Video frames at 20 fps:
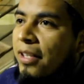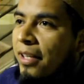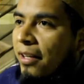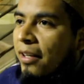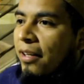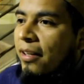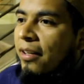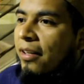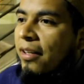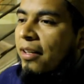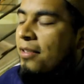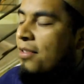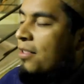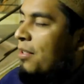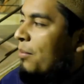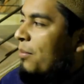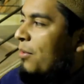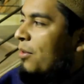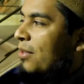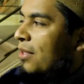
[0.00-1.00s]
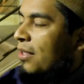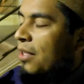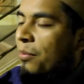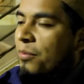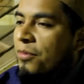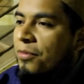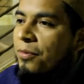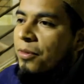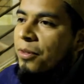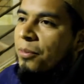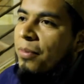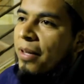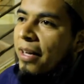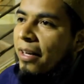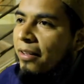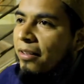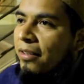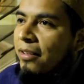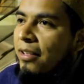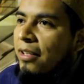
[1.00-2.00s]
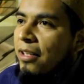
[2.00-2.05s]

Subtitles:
and someone's coming from the back.